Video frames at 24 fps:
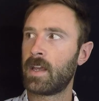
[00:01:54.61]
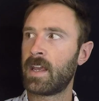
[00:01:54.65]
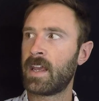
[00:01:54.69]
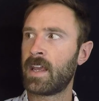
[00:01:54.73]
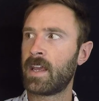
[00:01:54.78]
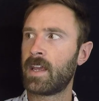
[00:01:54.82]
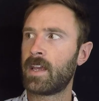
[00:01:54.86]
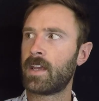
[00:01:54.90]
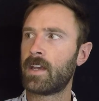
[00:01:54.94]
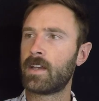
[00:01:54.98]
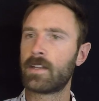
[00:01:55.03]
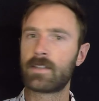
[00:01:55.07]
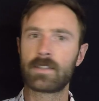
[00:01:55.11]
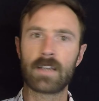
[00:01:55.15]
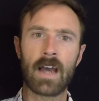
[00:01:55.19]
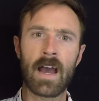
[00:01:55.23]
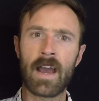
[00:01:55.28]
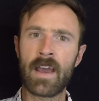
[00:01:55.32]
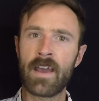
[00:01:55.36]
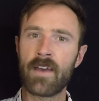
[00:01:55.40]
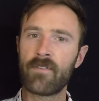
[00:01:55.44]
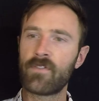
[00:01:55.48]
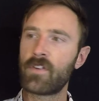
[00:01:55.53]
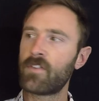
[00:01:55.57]
and
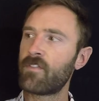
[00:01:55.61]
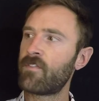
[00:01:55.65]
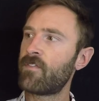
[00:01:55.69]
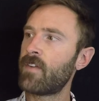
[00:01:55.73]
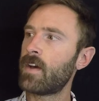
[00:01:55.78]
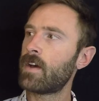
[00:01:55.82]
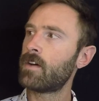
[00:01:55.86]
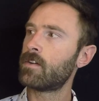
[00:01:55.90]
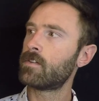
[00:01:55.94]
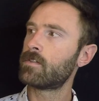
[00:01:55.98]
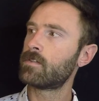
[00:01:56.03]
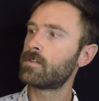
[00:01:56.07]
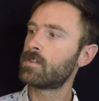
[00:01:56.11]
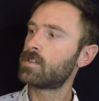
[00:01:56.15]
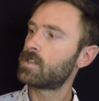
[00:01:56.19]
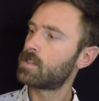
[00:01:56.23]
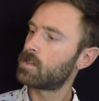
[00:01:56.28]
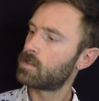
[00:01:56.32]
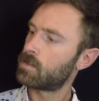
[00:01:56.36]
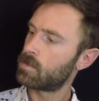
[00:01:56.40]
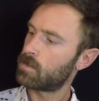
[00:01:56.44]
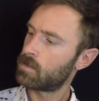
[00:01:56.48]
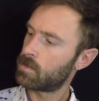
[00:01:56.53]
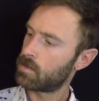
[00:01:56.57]
I haven't found
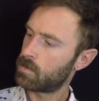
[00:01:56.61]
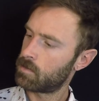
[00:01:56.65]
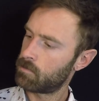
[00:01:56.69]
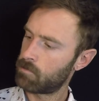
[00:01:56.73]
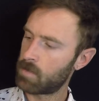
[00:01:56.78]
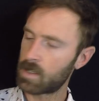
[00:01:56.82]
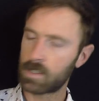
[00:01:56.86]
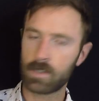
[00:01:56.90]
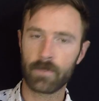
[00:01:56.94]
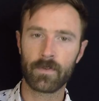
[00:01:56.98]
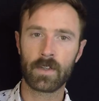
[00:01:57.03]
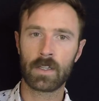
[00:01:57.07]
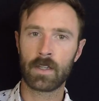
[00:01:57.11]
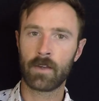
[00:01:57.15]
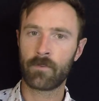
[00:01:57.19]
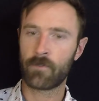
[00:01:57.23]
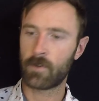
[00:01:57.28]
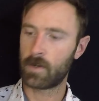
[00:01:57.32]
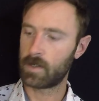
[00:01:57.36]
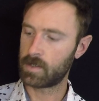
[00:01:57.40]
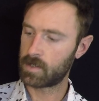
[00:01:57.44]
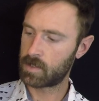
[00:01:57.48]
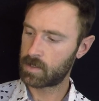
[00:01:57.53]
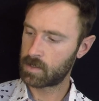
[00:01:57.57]
much of a
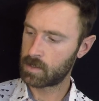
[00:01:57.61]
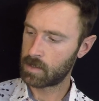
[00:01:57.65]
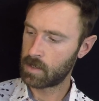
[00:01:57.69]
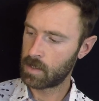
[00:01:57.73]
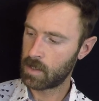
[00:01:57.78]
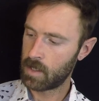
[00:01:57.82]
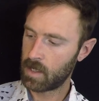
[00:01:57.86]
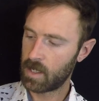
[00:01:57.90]
difference.